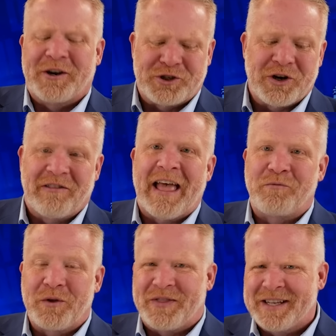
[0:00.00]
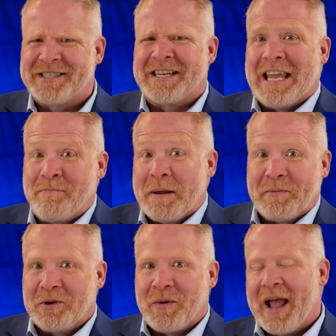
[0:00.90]
I should have led with this to keep
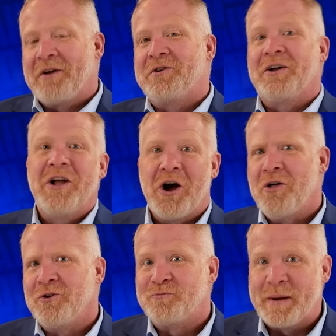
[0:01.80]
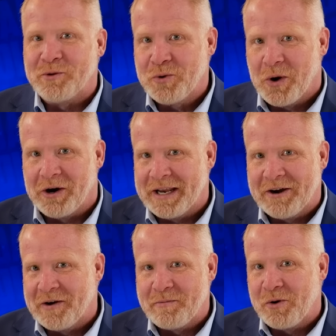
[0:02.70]
people around, all those people who aren't
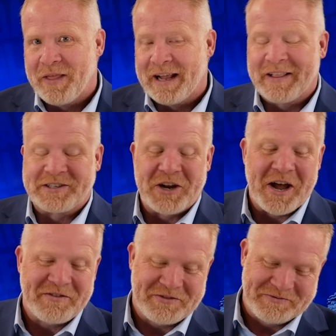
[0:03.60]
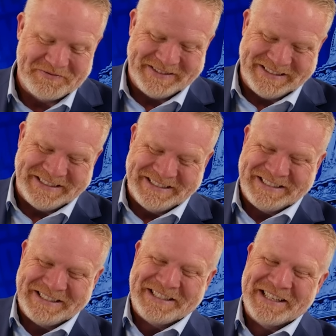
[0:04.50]
here anymore. They clicked off.
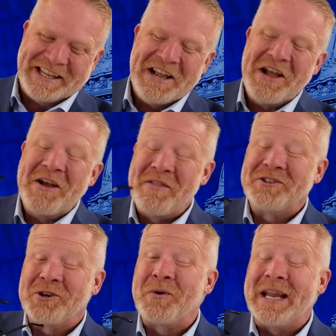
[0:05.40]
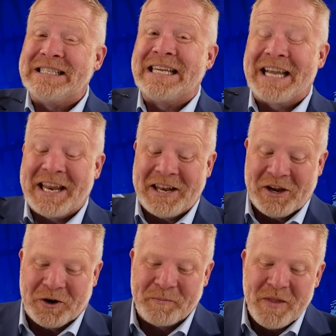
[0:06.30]
There's a great dig in
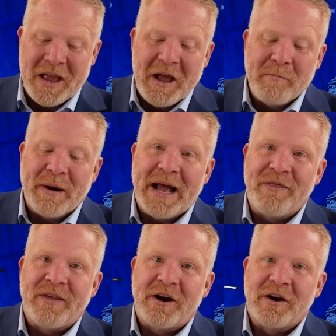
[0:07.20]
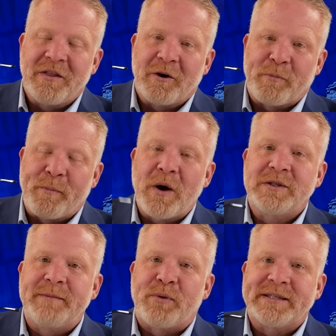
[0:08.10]
here, but they're
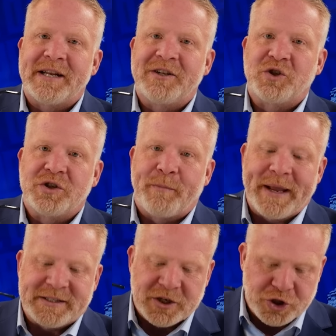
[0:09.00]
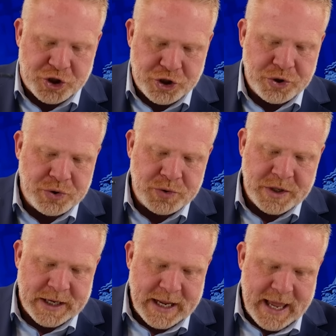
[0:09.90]
proposing presidential debates in
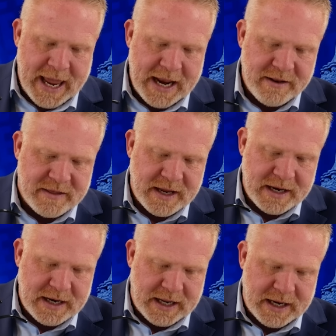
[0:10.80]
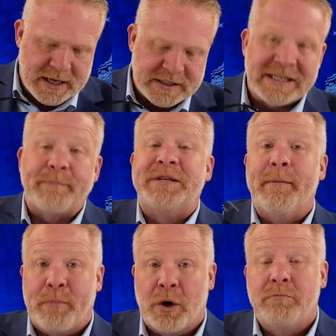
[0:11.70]
June and then in
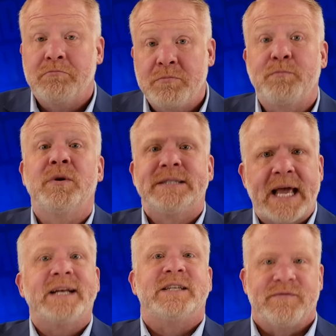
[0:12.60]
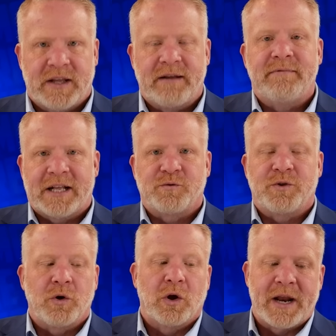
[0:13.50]
September. Tentatively, that's
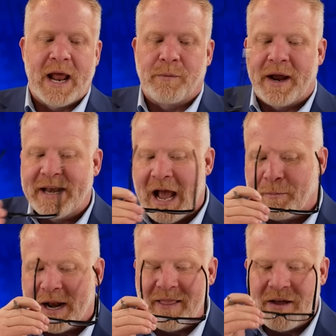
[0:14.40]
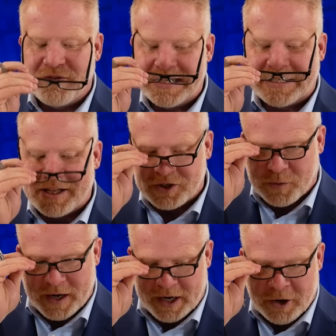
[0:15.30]
what they're looking at right now. But I love this sentence
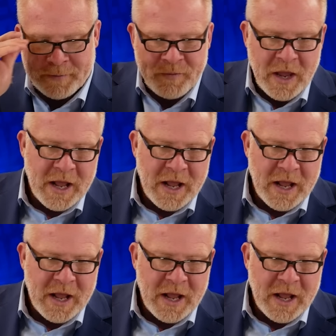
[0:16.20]
right here.